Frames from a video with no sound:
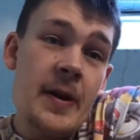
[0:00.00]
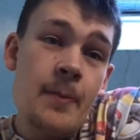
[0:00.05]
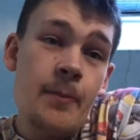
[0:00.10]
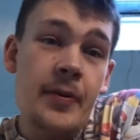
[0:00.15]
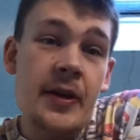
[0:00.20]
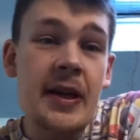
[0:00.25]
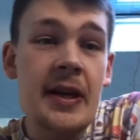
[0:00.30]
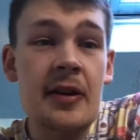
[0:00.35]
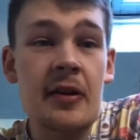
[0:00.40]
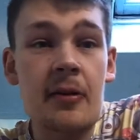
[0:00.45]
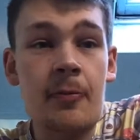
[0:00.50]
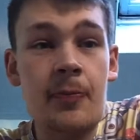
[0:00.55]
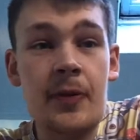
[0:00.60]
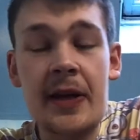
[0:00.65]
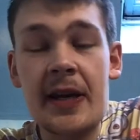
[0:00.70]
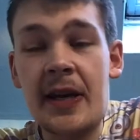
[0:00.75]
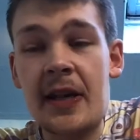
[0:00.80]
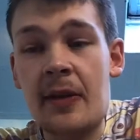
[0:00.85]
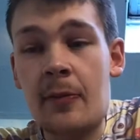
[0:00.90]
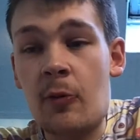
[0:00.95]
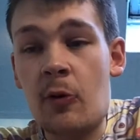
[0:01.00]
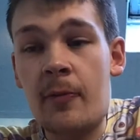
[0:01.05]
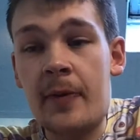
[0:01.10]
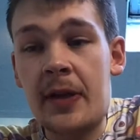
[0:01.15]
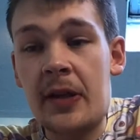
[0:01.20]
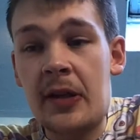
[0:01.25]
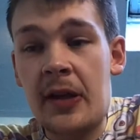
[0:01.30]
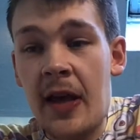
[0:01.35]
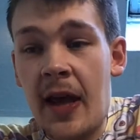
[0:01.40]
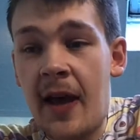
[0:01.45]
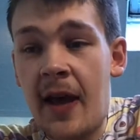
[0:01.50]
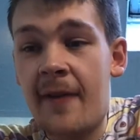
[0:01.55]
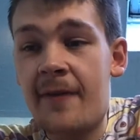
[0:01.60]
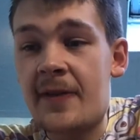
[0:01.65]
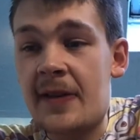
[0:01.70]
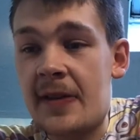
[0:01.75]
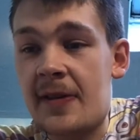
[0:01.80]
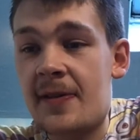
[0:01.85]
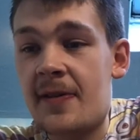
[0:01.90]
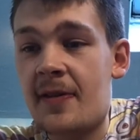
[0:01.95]
The way Brighton are playing at the moment, you
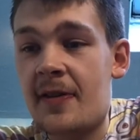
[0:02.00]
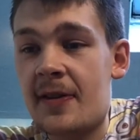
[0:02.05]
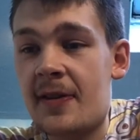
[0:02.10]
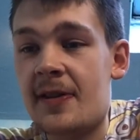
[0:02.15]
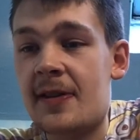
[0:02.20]
have to